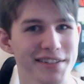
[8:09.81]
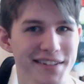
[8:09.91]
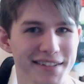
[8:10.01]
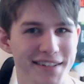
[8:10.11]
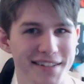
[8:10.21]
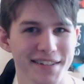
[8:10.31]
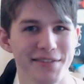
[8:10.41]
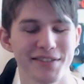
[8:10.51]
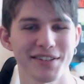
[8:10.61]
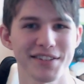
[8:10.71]
This is
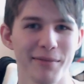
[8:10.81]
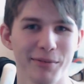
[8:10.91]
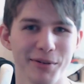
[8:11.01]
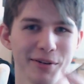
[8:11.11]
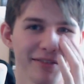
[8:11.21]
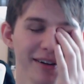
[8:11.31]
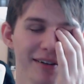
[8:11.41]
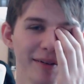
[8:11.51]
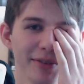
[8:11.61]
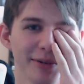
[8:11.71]
the first time I'm doing
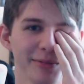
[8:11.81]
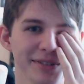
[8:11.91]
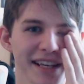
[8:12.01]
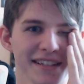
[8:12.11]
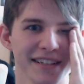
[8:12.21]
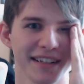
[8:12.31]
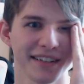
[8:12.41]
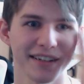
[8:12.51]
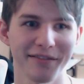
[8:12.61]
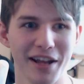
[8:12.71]
VRM thermal testing,
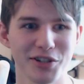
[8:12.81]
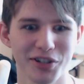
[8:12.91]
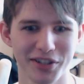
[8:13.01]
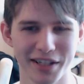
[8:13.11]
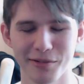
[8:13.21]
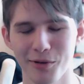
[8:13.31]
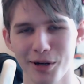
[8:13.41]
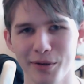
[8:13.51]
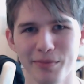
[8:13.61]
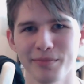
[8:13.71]
and eventually it'll
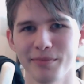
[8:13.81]
work.